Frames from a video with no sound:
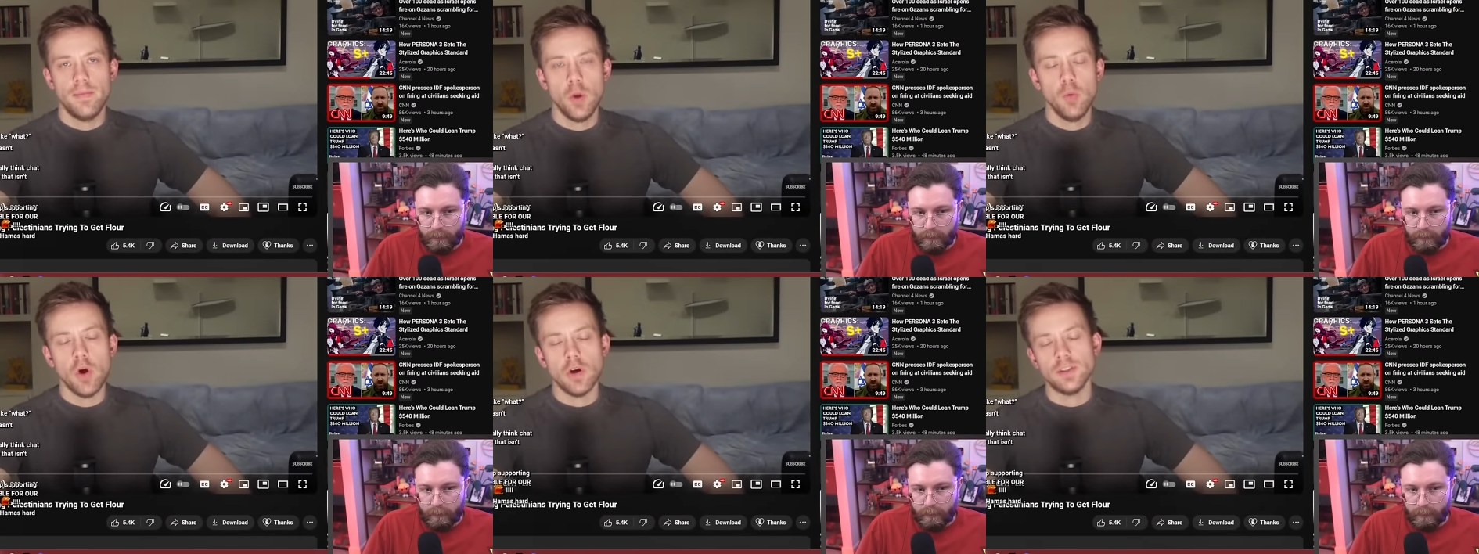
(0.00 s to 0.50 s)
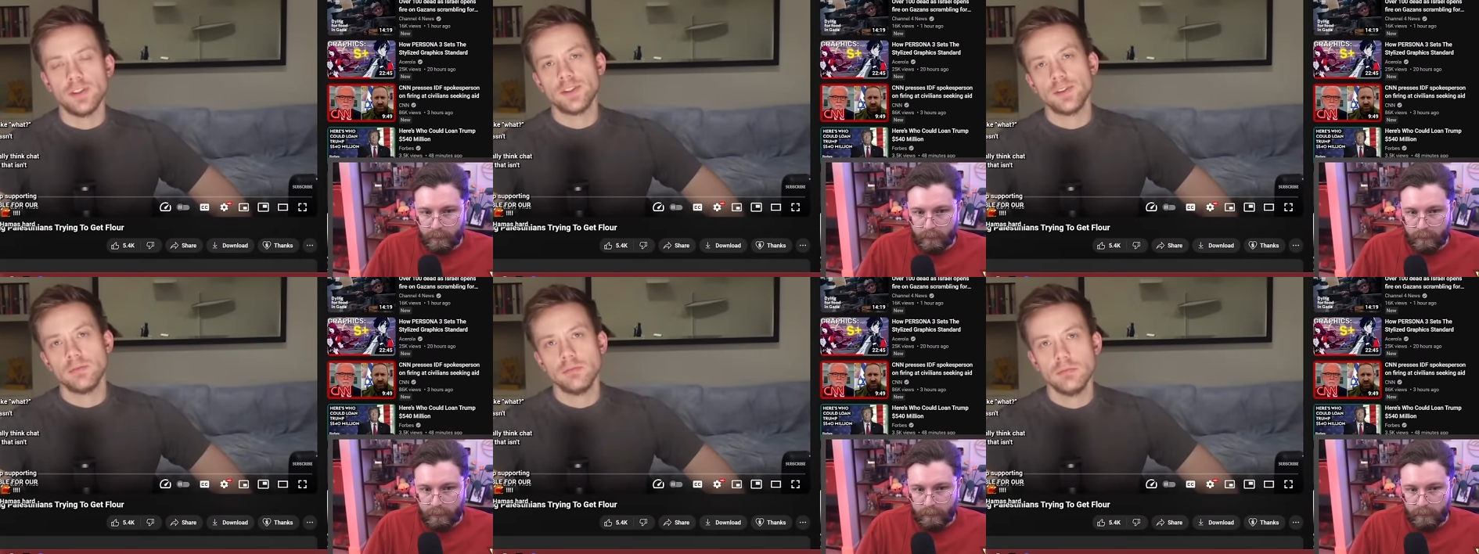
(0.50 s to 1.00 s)

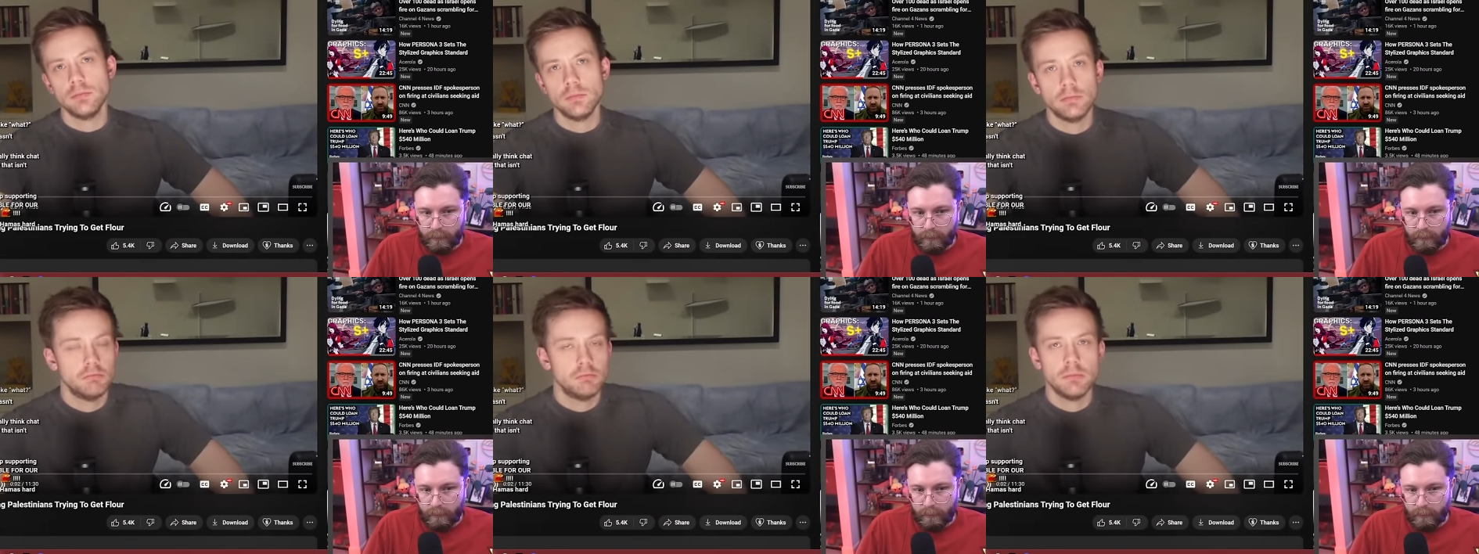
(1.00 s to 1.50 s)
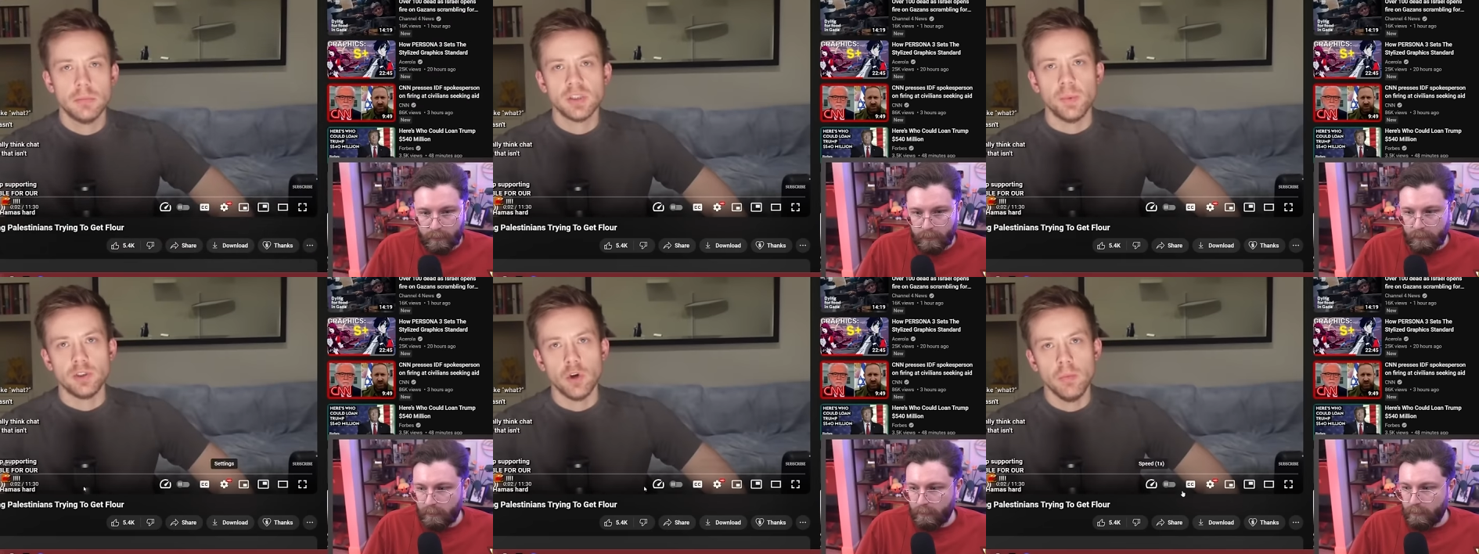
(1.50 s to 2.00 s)
Speaker 1: Words. That's my
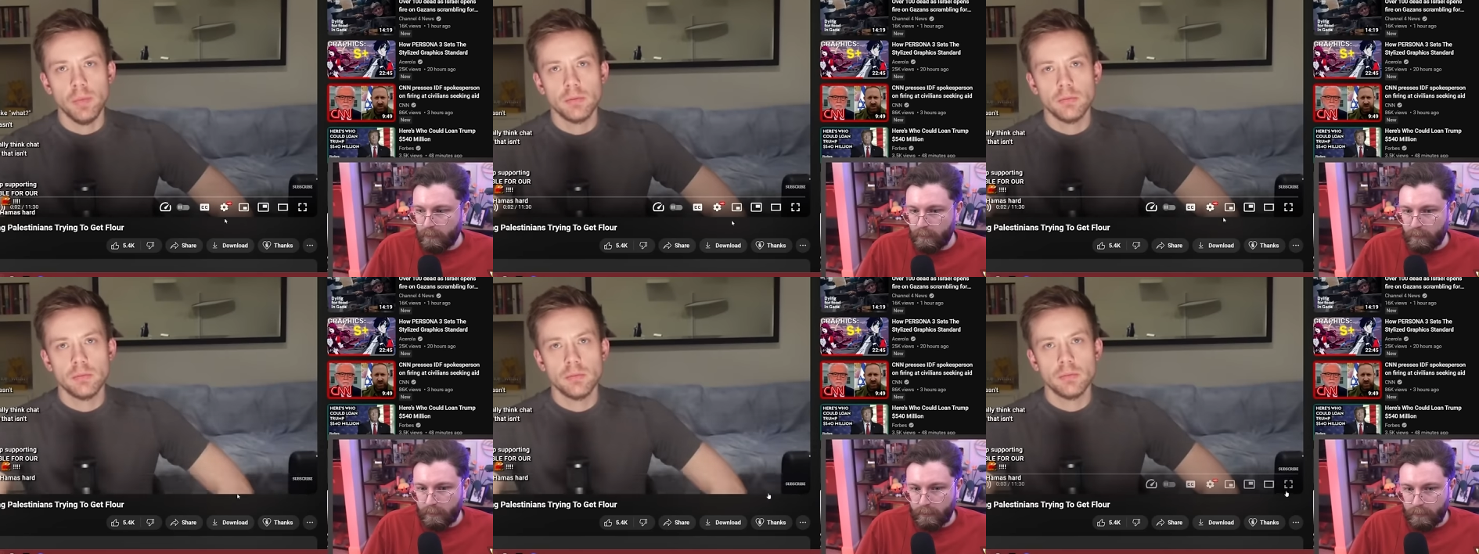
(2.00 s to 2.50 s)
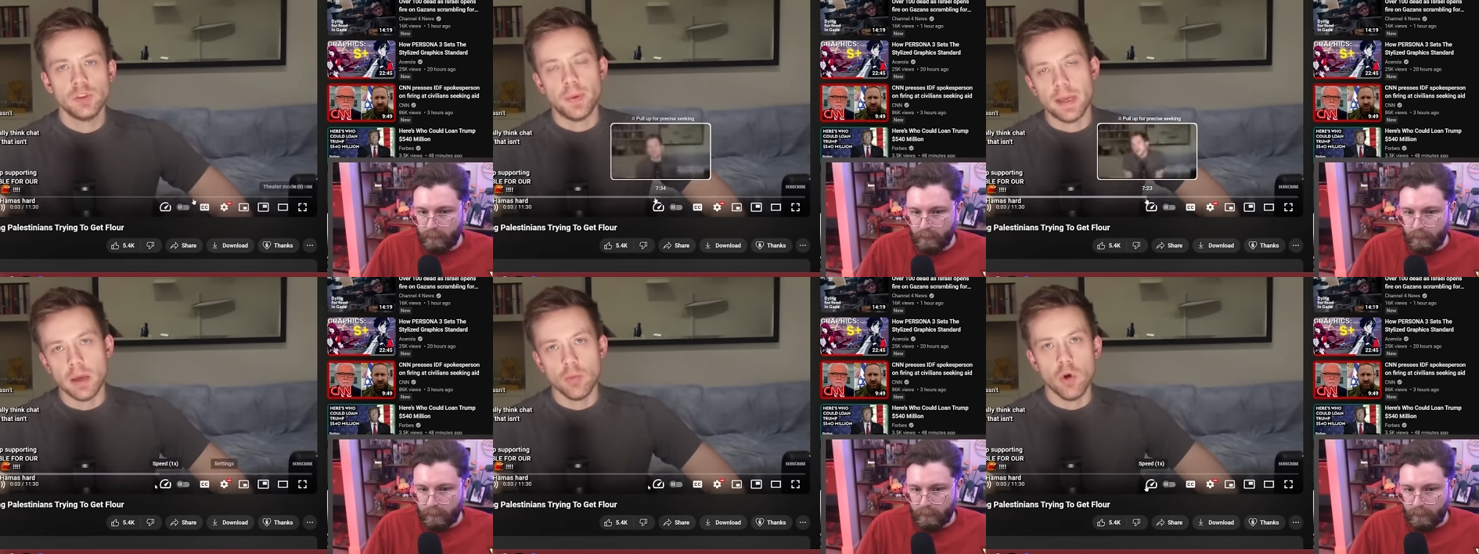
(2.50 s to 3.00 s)
job.
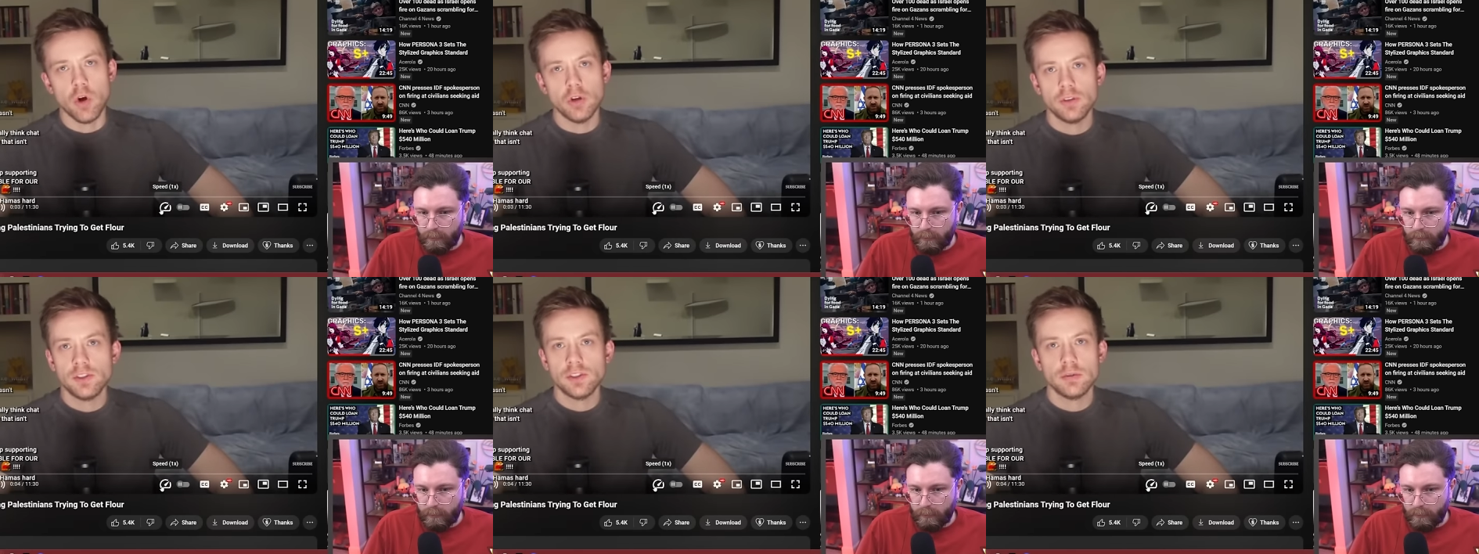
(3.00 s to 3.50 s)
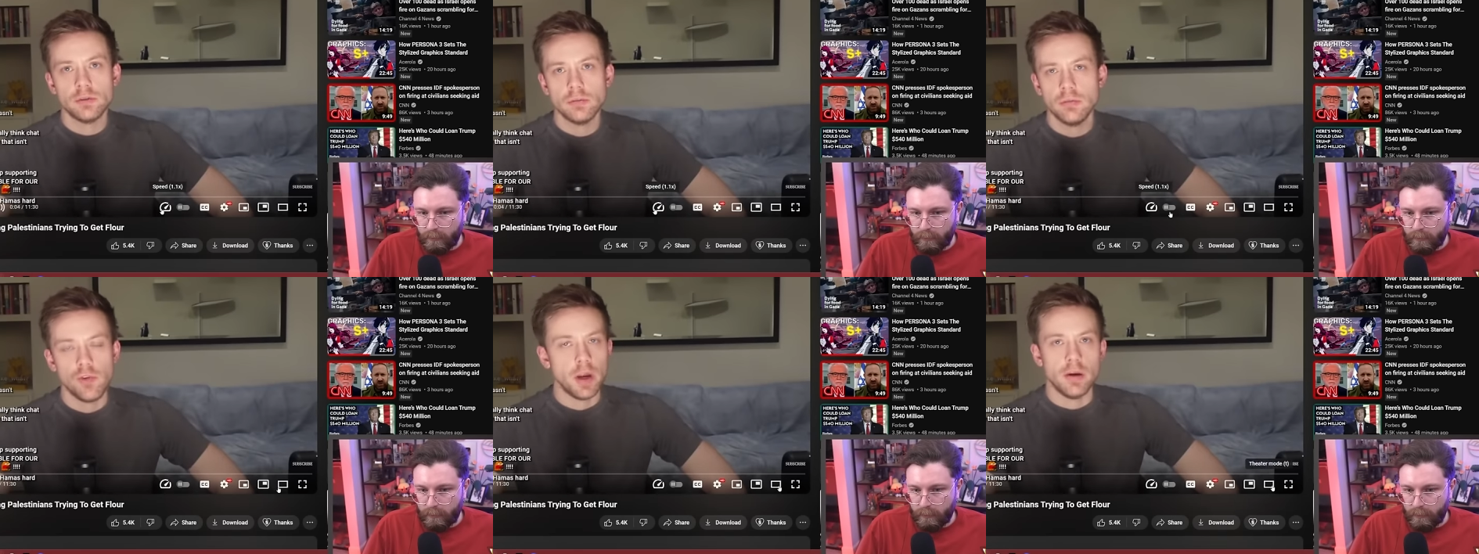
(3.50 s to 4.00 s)
Speaking words,
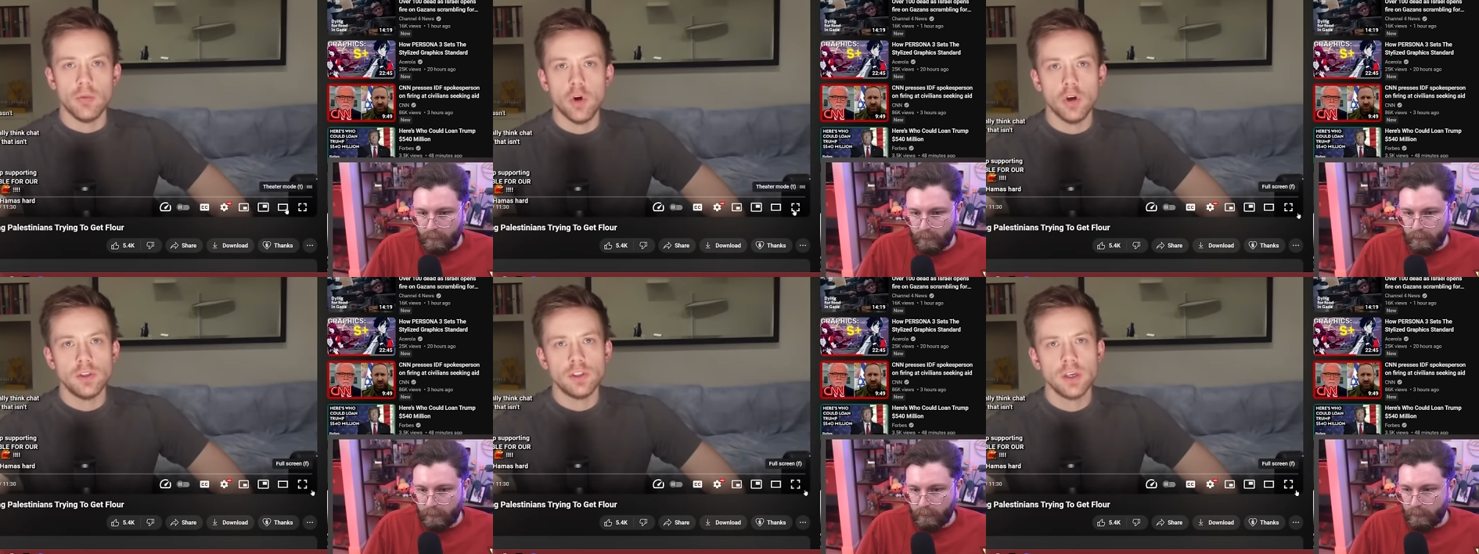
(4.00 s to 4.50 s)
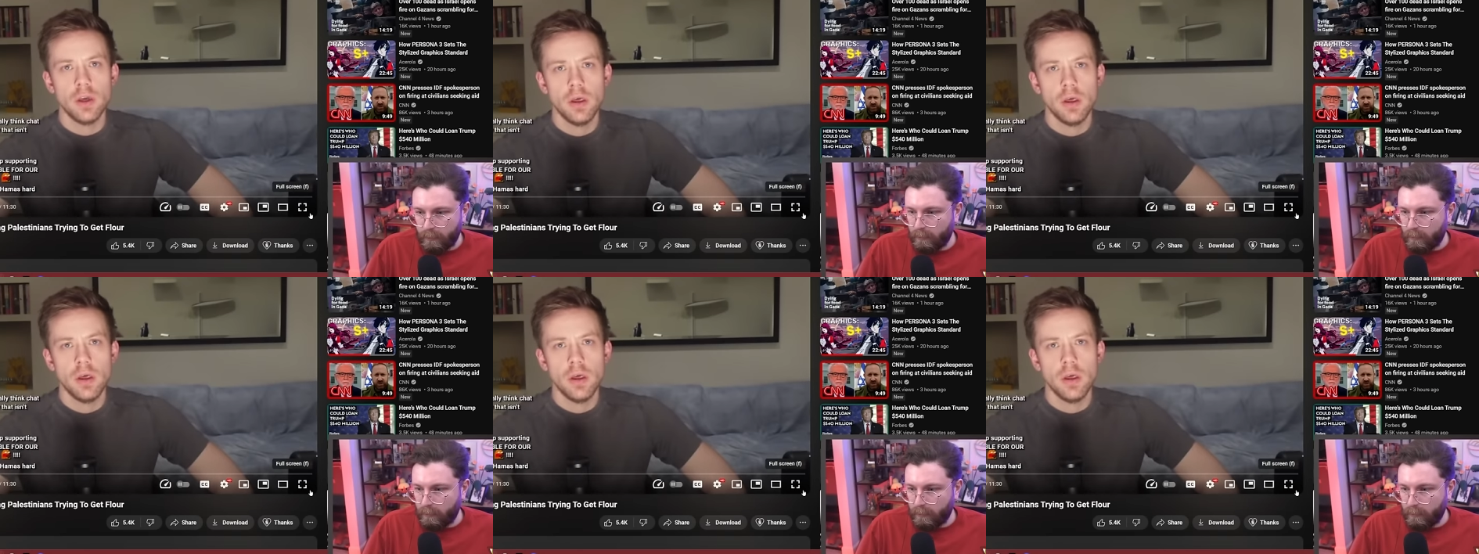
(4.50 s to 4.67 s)
writing words.